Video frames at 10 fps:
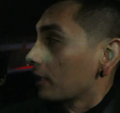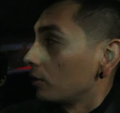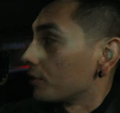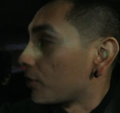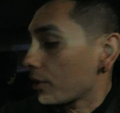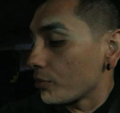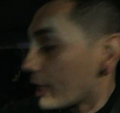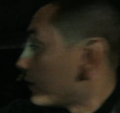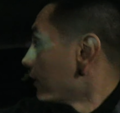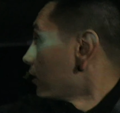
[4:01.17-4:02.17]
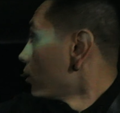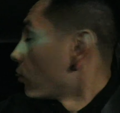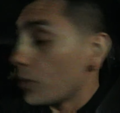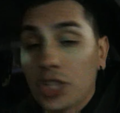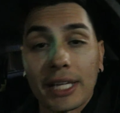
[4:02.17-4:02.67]
that glow-in-the-dark Raven,
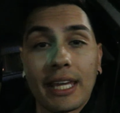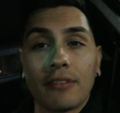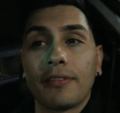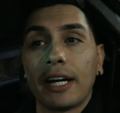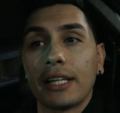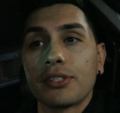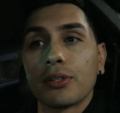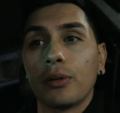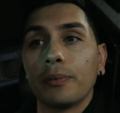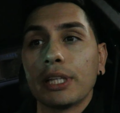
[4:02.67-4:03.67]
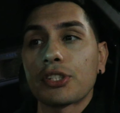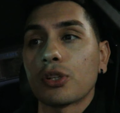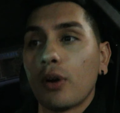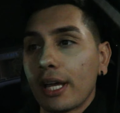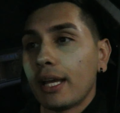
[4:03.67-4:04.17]
which I can't find. So let's
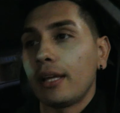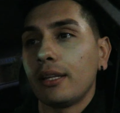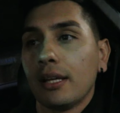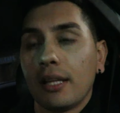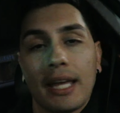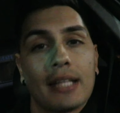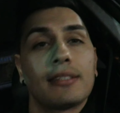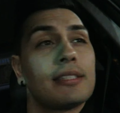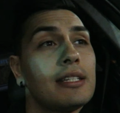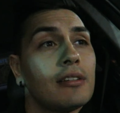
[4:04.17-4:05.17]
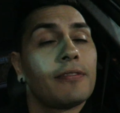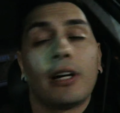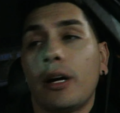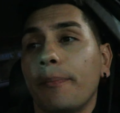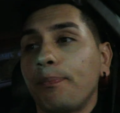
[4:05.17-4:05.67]
go ahead and see if,
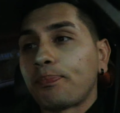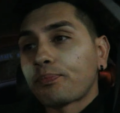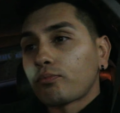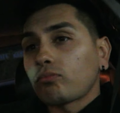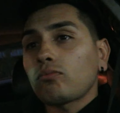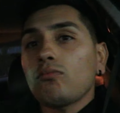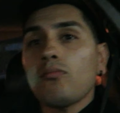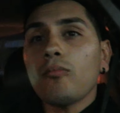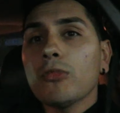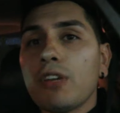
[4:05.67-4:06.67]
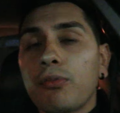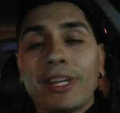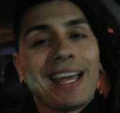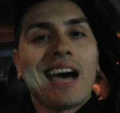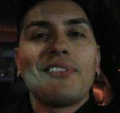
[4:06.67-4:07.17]
um, if
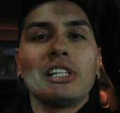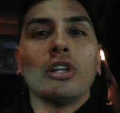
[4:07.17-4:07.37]
we have any